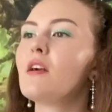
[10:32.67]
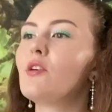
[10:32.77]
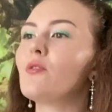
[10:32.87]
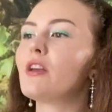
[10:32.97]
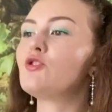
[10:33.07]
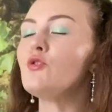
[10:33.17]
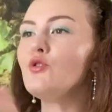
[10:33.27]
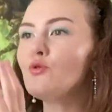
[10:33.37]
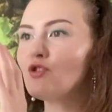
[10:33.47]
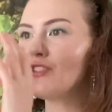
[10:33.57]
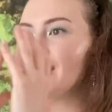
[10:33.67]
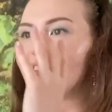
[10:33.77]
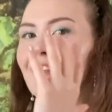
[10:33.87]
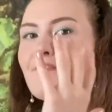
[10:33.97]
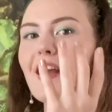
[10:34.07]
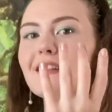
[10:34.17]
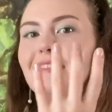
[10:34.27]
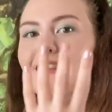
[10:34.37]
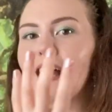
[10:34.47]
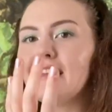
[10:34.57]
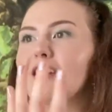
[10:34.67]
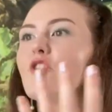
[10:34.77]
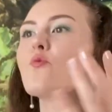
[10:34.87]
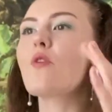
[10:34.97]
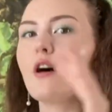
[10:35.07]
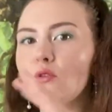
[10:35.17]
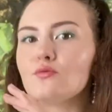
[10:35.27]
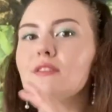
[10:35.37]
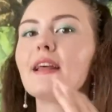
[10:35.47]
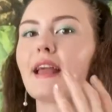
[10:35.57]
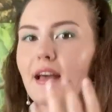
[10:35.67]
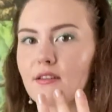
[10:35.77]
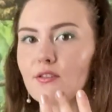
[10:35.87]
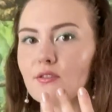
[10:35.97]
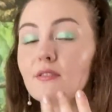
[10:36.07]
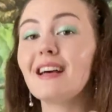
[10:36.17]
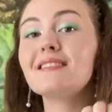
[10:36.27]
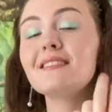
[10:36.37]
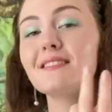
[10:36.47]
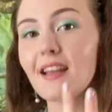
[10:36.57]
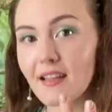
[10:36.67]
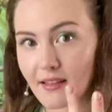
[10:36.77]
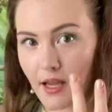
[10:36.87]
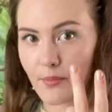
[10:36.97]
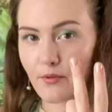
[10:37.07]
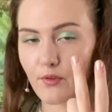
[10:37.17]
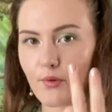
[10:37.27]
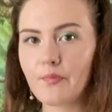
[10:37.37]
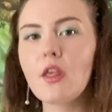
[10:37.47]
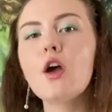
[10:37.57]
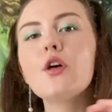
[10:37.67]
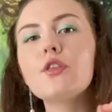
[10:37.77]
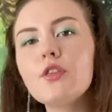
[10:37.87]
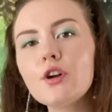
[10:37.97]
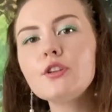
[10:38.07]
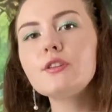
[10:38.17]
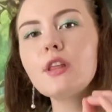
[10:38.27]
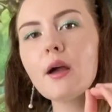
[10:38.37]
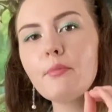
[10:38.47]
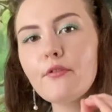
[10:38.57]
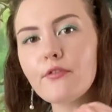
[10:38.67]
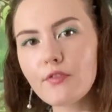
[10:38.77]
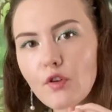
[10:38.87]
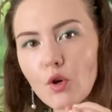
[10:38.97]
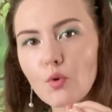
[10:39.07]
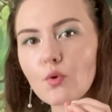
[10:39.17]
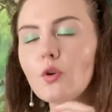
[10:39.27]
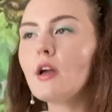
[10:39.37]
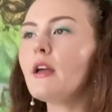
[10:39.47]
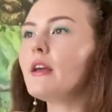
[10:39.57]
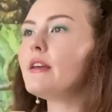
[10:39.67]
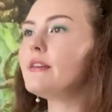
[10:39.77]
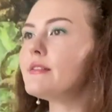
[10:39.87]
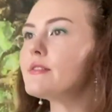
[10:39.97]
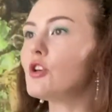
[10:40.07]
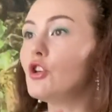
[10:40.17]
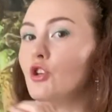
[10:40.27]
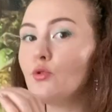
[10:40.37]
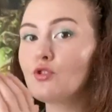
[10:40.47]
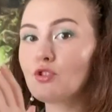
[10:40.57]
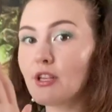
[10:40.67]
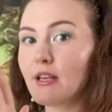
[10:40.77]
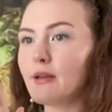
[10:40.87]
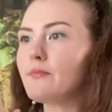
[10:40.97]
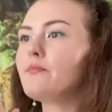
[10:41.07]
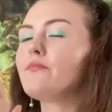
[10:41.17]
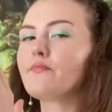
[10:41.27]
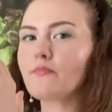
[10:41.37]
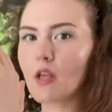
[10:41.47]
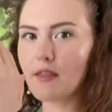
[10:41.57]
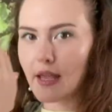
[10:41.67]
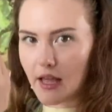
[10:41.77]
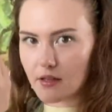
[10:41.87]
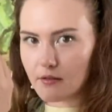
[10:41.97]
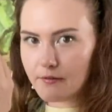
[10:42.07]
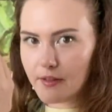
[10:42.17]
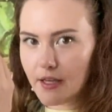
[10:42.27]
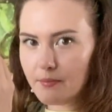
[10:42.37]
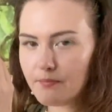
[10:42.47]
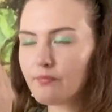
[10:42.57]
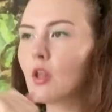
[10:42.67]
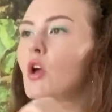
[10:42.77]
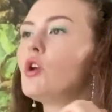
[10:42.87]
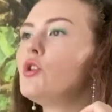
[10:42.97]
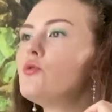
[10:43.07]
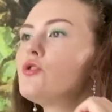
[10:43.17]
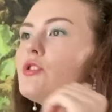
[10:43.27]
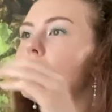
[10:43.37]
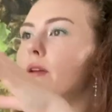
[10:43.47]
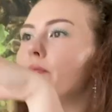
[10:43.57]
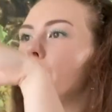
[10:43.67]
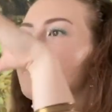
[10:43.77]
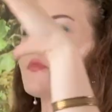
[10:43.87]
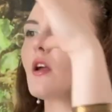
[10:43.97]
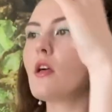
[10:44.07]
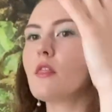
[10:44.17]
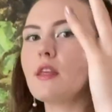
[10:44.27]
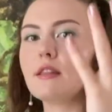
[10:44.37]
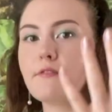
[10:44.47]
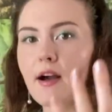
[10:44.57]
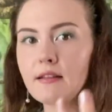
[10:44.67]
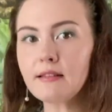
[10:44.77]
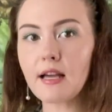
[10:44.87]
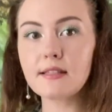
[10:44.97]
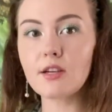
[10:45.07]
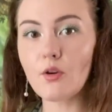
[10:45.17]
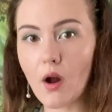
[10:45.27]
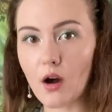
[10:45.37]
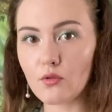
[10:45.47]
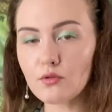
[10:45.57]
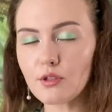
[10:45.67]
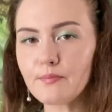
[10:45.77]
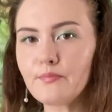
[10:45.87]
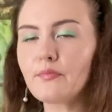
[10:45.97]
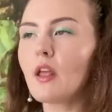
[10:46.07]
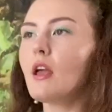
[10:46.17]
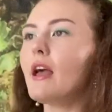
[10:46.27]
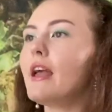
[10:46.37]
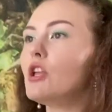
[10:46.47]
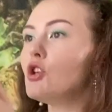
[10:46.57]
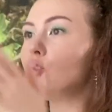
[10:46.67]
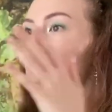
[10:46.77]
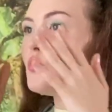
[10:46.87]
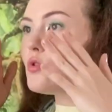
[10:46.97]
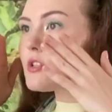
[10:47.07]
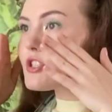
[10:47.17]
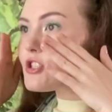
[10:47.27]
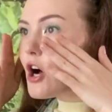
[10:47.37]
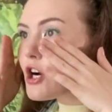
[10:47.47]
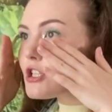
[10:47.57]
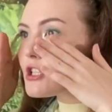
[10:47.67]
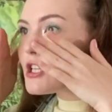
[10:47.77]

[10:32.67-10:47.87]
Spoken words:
Okay, so you see the divine light around the candle. That's the second type of view. Third type of view is you see the candle flame, you see the divine lights around, and you start